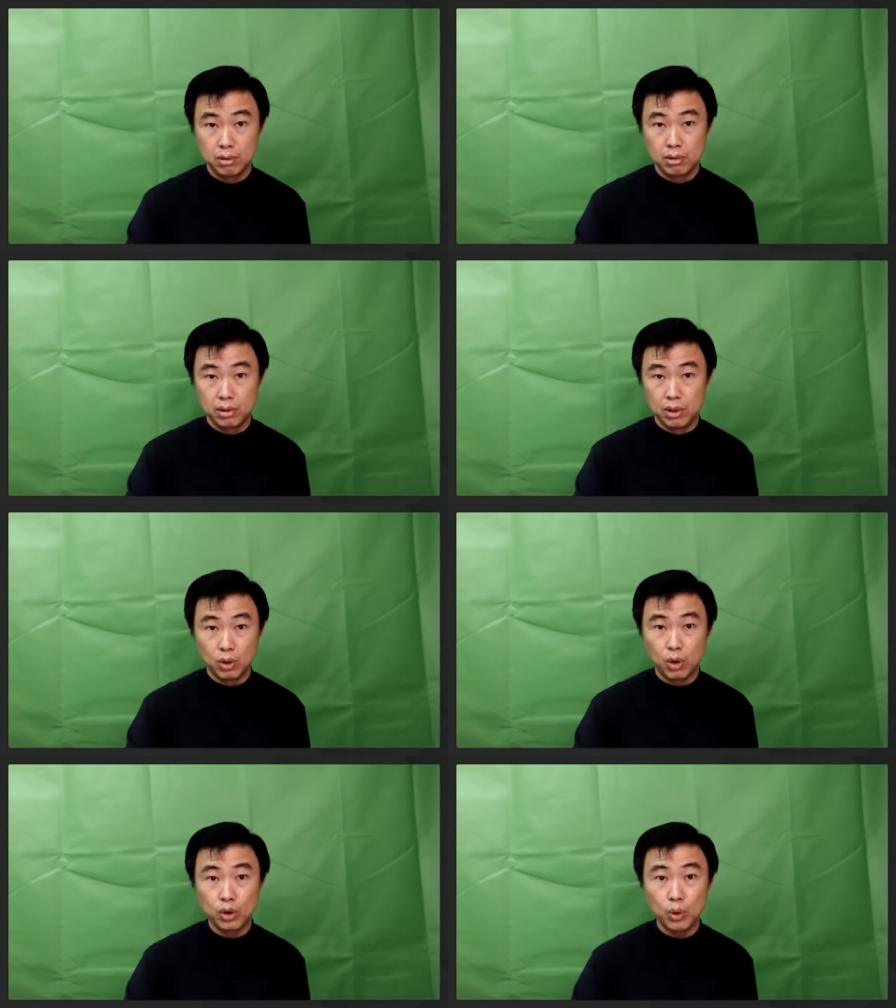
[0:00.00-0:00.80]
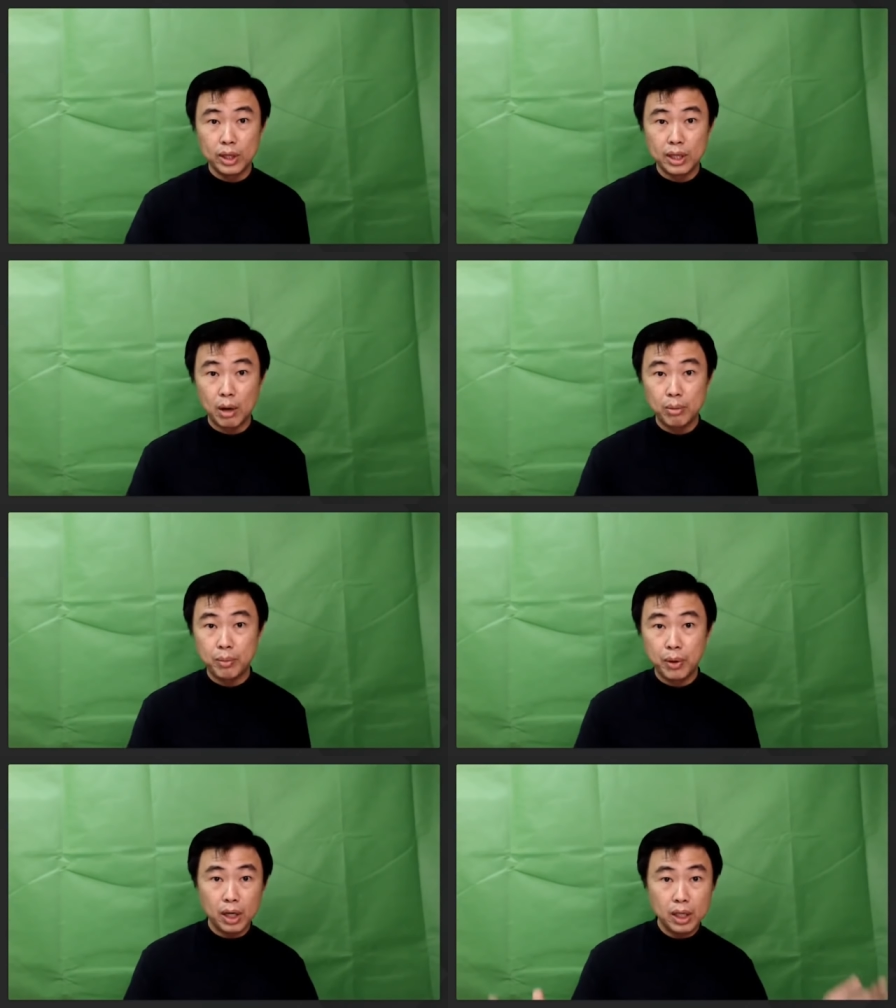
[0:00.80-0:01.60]
You know, go to and tell
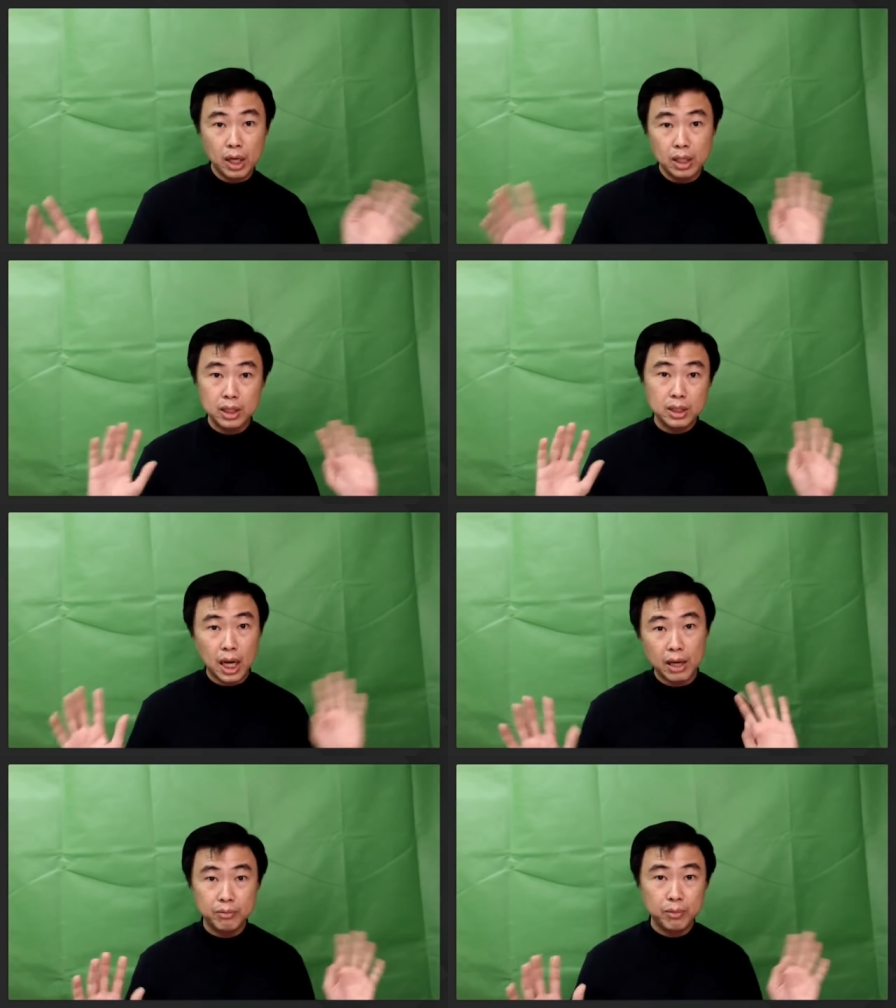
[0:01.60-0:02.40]
people, oh yeah, this light